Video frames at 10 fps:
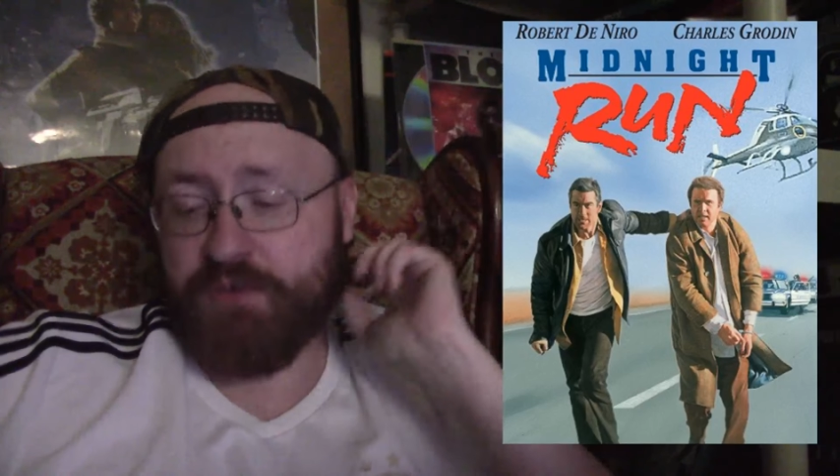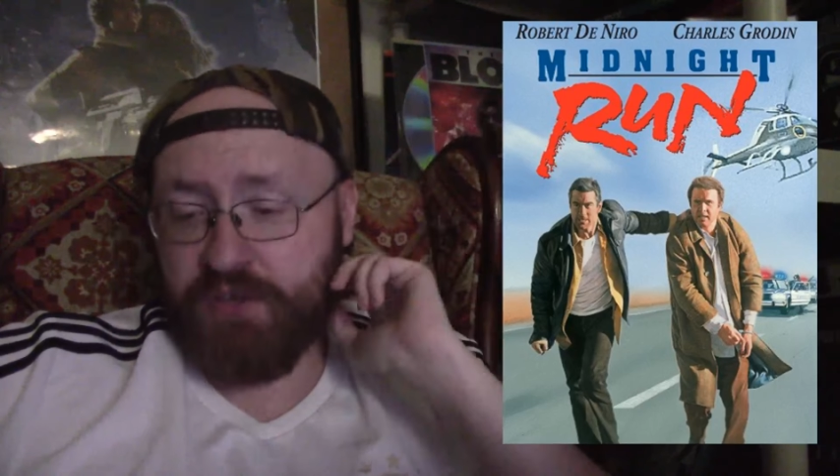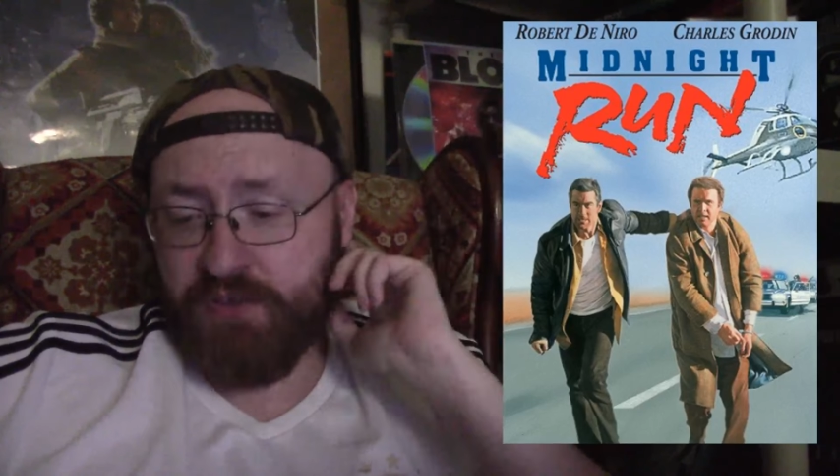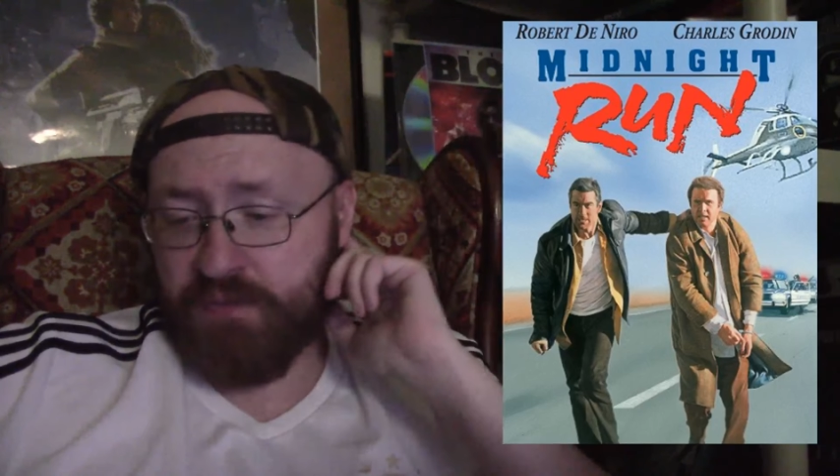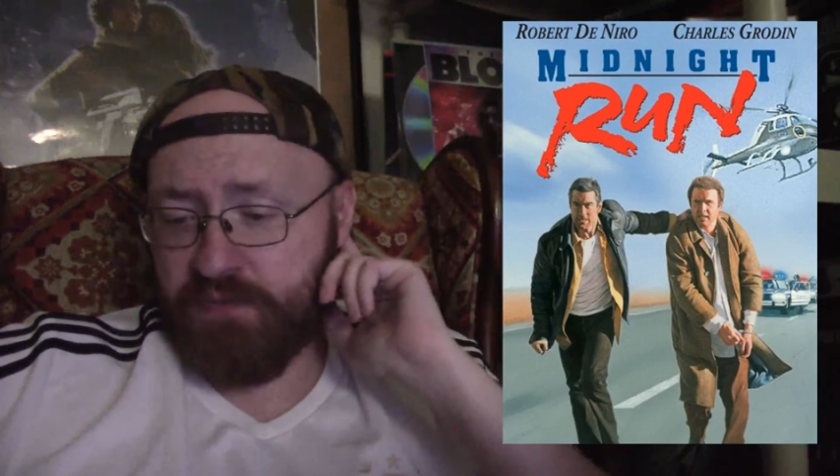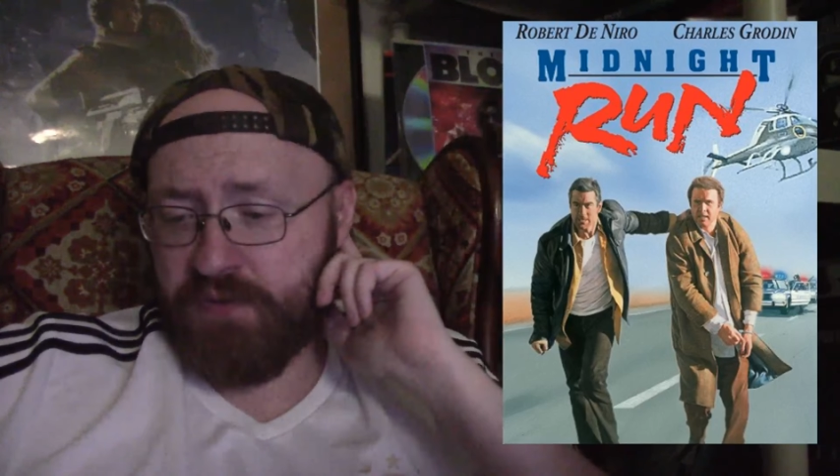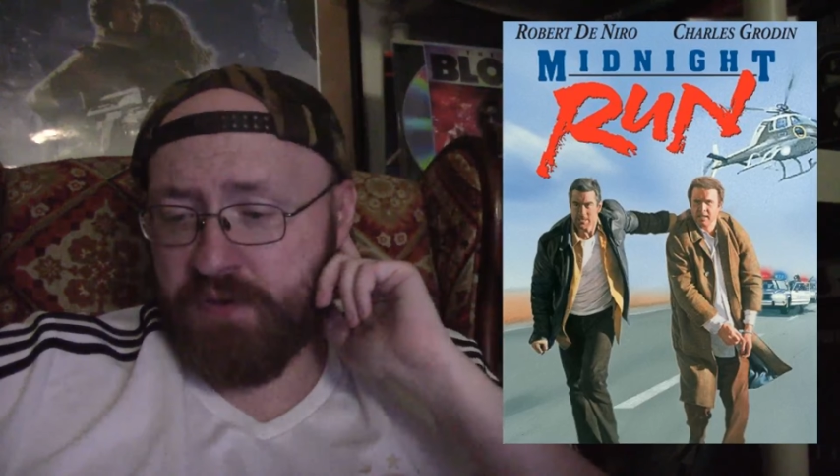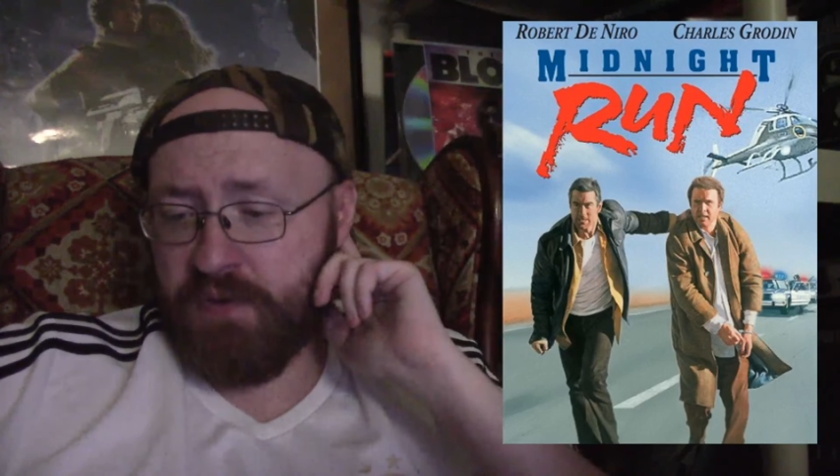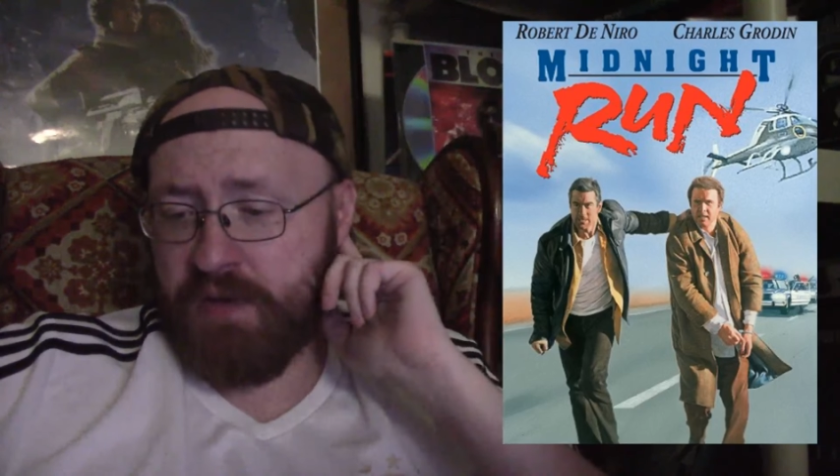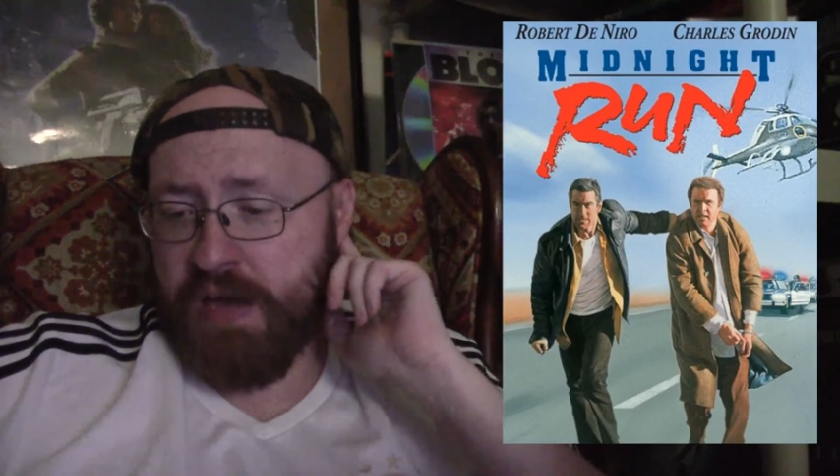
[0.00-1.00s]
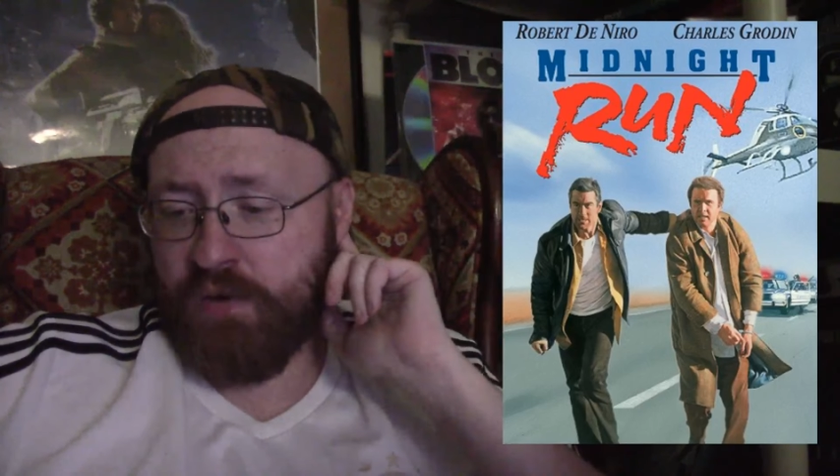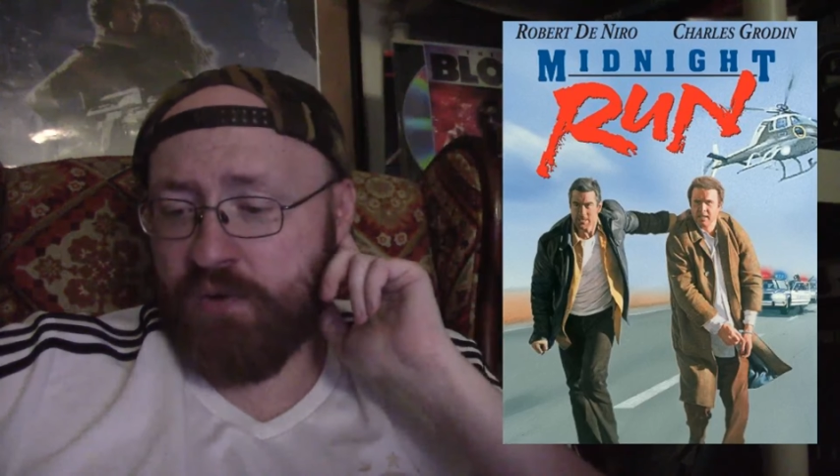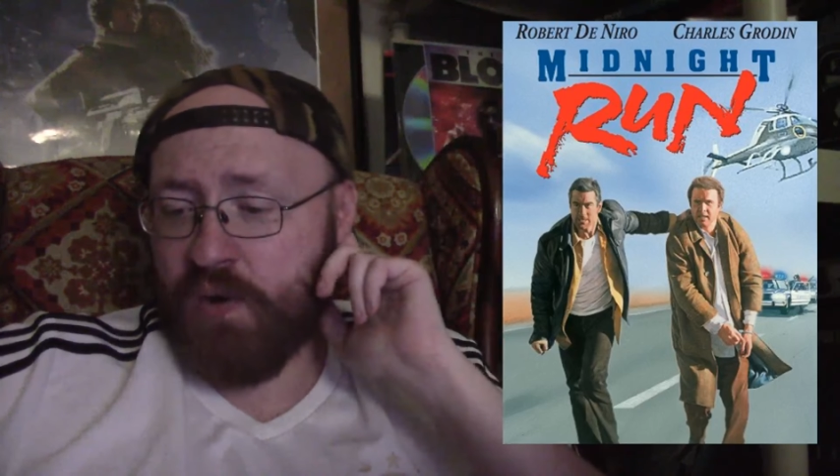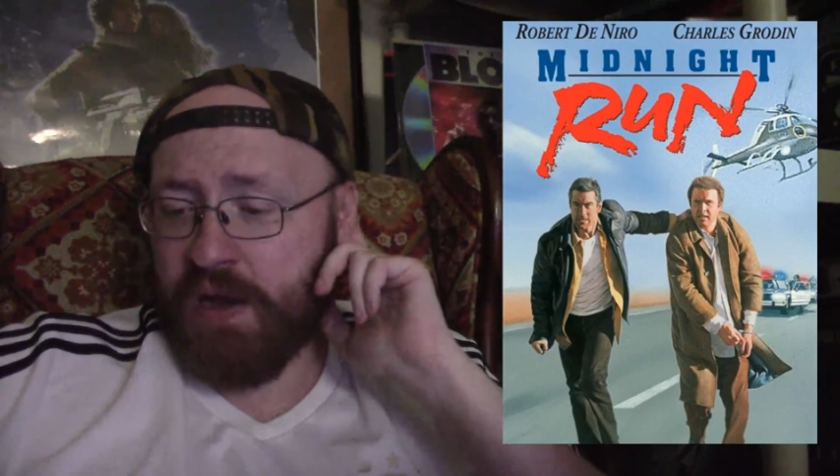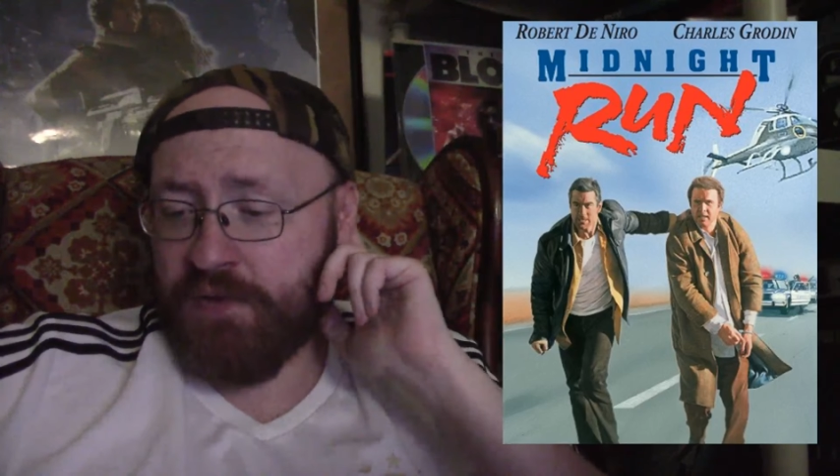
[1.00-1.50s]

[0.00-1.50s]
seen them, so I don't know how